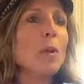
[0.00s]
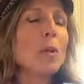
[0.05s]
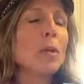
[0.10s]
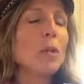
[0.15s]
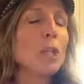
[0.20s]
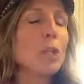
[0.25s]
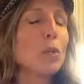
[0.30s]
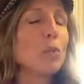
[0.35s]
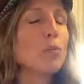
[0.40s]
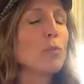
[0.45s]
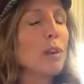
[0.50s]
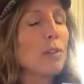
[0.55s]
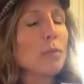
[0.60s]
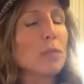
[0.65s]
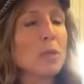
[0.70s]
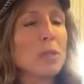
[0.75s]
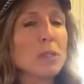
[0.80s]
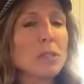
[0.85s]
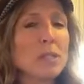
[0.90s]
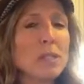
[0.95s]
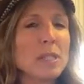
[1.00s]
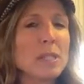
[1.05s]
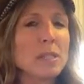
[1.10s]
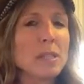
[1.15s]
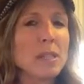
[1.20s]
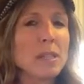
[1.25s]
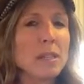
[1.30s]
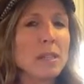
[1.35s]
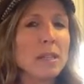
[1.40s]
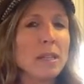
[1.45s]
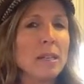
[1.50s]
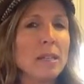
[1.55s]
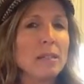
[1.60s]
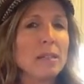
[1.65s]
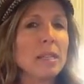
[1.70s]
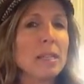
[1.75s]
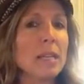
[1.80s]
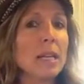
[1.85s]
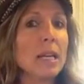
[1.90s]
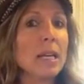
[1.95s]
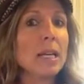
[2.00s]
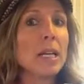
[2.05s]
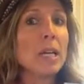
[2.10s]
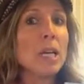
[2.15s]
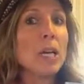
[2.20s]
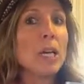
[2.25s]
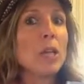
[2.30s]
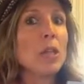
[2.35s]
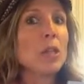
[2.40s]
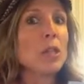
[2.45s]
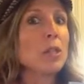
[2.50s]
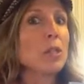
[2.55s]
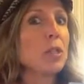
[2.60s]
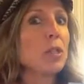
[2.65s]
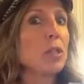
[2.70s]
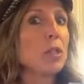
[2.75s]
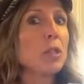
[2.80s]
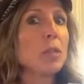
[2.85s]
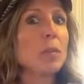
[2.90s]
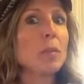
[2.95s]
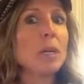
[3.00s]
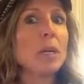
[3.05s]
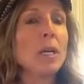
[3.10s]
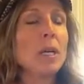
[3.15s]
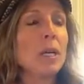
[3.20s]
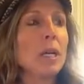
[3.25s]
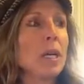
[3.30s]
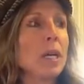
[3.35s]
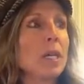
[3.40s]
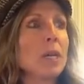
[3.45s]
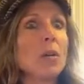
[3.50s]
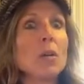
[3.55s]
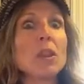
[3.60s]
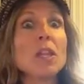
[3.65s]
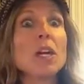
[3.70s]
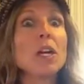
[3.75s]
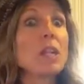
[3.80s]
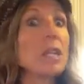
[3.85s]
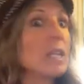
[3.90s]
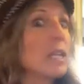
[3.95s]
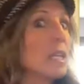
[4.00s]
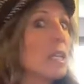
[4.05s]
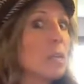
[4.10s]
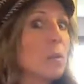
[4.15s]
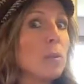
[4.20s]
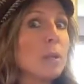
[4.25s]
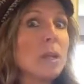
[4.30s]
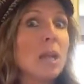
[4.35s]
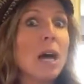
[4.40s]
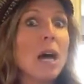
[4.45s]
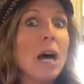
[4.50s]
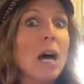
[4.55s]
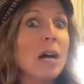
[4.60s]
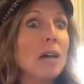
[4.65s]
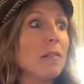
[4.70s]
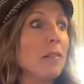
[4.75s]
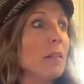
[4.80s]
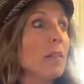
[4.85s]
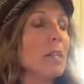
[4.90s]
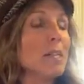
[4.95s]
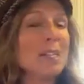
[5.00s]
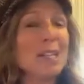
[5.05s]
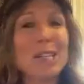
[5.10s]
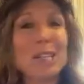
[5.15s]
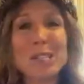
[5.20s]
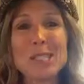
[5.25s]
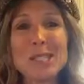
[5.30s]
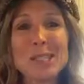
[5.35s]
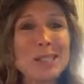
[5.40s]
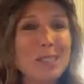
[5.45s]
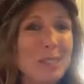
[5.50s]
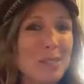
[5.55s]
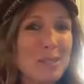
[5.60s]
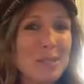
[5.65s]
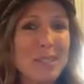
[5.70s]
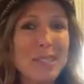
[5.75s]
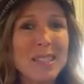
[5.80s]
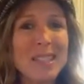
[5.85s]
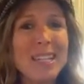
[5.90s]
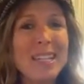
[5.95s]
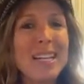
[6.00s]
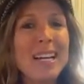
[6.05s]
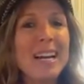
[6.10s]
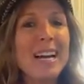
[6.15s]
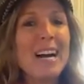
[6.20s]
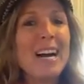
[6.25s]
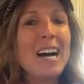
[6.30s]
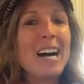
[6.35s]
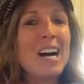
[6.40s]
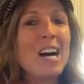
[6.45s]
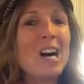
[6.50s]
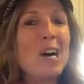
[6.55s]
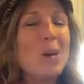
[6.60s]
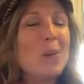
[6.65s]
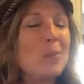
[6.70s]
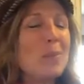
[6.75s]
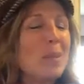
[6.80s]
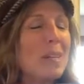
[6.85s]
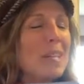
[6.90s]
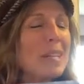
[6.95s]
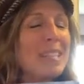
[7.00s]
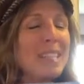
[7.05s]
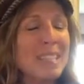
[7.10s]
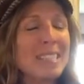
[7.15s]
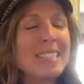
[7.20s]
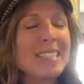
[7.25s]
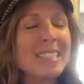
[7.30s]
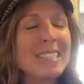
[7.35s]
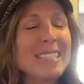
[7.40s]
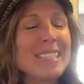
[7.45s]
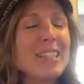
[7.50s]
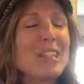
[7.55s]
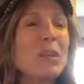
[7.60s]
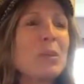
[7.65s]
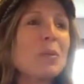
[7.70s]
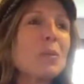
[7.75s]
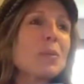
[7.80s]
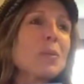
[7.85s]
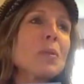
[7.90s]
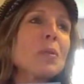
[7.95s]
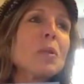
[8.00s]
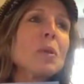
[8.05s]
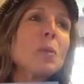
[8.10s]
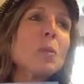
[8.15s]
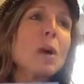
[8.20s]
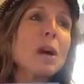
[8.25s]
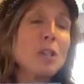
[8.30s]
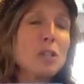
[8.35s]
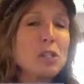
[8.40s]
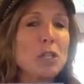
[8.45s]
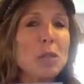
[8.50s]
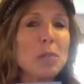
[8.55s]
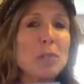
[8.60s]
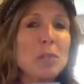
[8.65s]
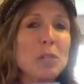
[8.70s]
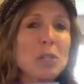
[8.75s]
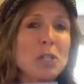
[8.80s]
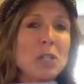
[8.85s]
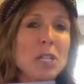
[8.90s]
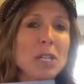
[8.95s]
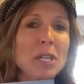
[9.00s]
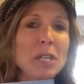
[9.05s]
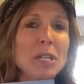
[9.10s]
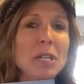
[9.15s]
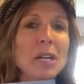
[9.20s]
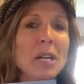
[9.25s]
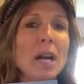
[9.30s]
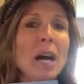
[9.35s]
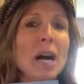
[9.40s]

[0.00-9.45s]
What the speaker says: references to things like the term, they'll eat you alive. He takes literally. He takes, the washing machine